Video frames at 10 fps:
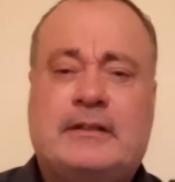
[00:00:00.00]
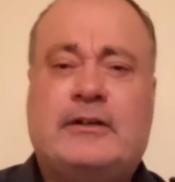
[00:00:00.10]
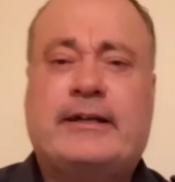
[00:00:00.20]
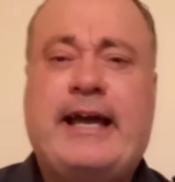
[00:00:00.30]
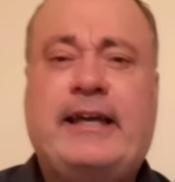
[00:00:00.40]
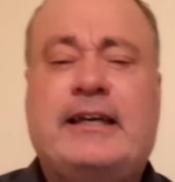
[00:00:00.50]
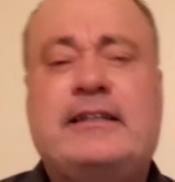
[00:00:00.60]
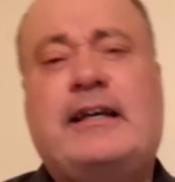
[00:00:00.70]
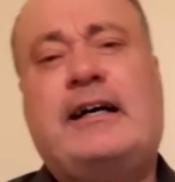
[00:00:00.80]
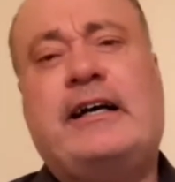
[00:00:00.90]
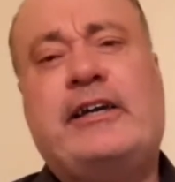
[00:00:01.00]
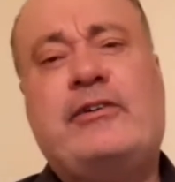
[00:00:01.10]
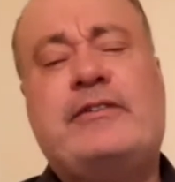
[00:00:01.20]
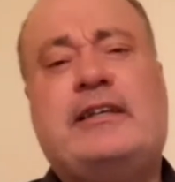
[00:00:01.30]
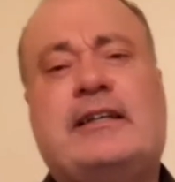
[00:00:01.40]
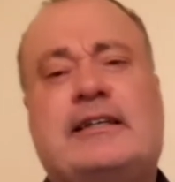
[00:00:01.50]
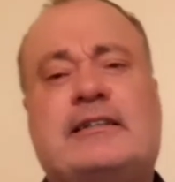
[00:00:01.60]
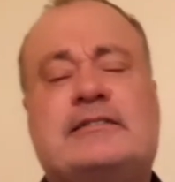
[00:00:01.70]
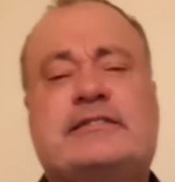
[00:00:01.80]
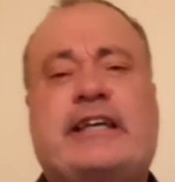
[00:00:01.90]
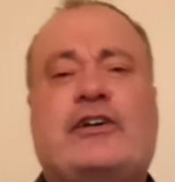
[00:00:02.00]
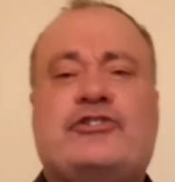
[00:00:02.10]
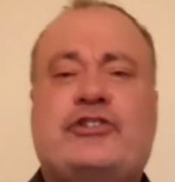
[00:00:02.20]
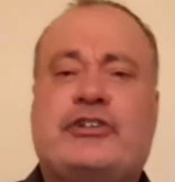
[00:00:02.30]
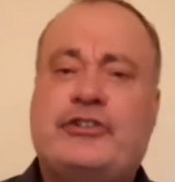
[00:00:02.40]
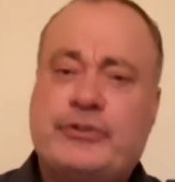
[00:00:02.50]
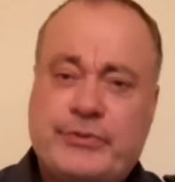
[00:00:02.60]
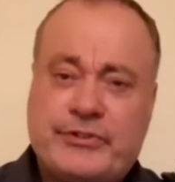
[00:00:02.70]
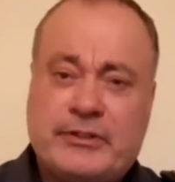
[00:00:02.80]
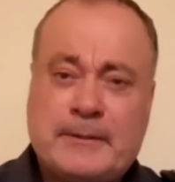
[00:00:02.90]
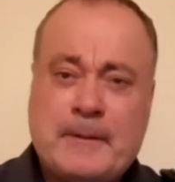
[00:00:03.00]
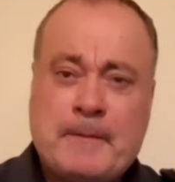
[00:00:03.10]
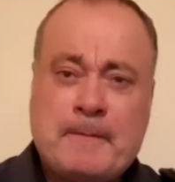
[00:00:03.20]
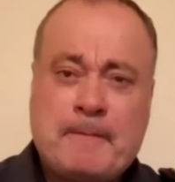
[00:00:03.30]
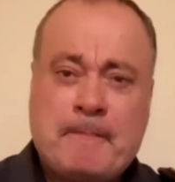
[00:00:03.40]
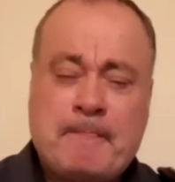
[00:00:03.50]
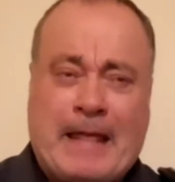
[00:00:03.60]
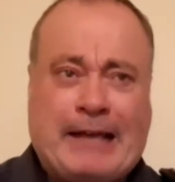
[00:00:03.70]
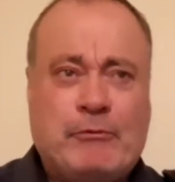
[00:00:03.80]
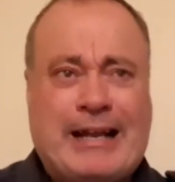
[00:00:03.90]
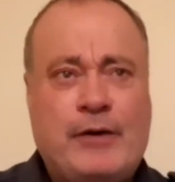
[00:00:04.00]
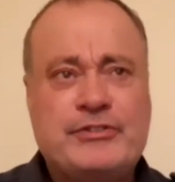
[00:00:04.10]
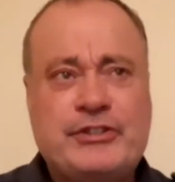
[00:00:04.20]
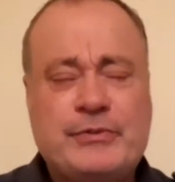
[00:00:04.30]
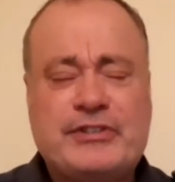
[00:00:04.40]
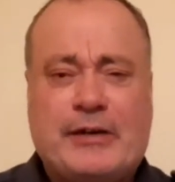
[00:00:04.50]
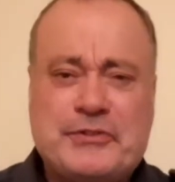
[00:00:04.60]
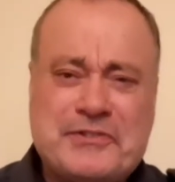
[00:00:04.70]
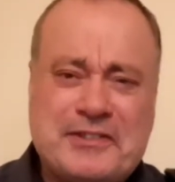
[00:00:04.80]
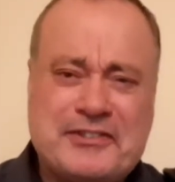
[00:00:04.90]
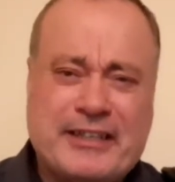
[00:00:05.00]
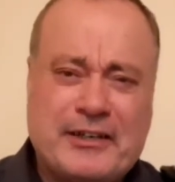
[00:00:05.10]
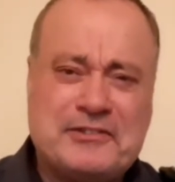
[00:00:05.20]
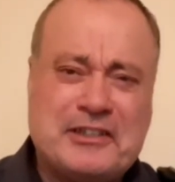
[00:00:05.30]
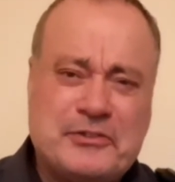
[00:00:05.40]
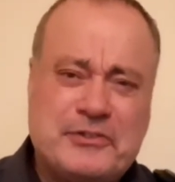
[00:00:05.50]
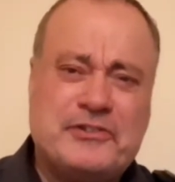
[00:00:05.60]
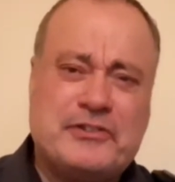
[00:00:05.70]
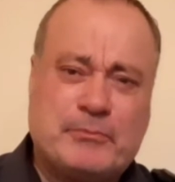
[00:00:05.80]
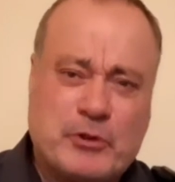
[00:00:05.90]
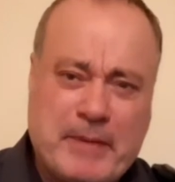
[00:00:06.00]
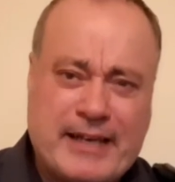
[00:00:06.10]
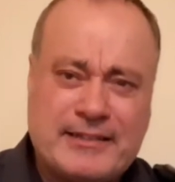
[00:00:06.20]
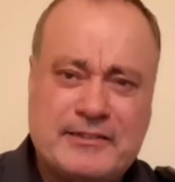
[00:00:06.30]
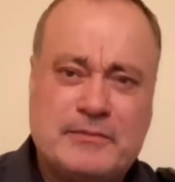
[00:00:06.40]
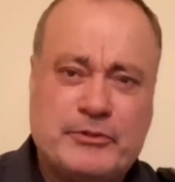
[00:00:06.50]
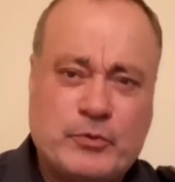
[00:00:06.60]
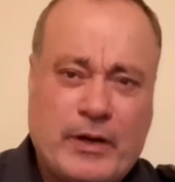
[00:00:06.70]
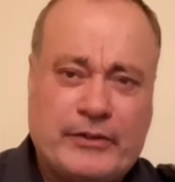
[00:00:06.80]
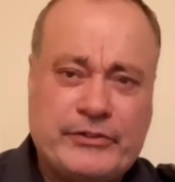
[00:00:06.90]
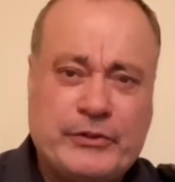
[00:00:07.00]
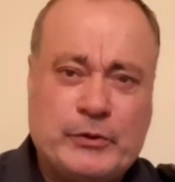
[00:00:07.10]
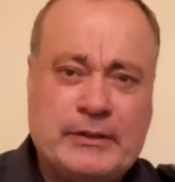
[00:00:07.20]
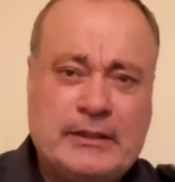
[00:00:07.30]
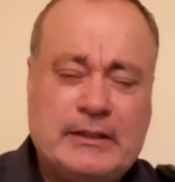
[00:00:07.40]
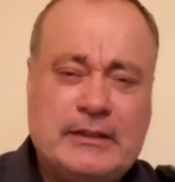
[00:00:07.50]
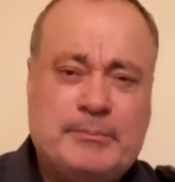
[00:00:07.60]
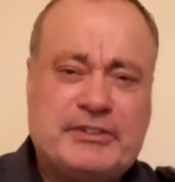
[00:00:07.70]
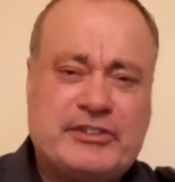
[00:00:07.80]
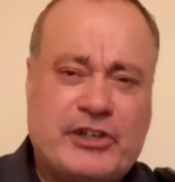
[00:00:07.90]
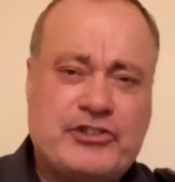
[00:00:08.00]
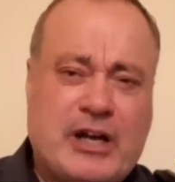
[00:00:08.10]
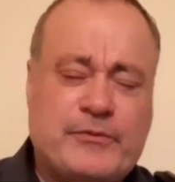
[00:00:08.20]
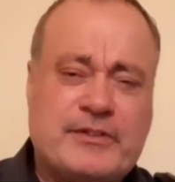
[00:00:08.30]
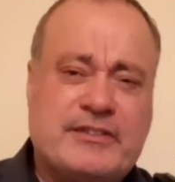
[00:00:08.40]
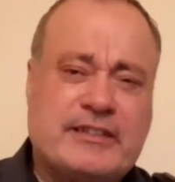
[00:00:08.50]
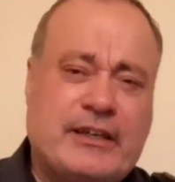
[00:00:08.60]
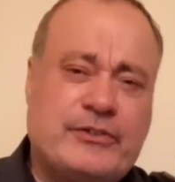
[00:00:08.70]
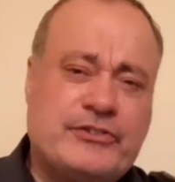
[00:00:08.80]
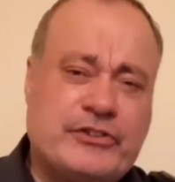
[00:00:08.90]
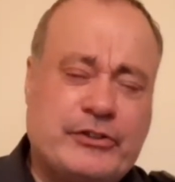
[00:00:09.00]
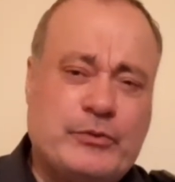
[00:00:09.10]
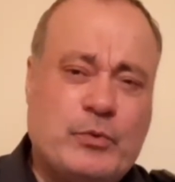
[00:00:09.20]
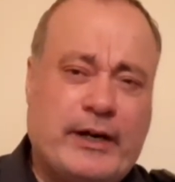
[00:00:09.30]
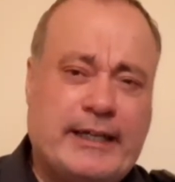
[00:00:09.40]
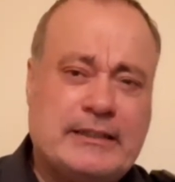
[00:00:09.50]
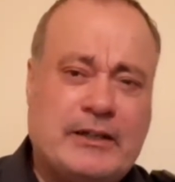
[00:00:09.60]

Okay, and here are the scales you can use. Like what I was using the scales and I was using some chromaticism as well too. But start you off with the scales is a good way.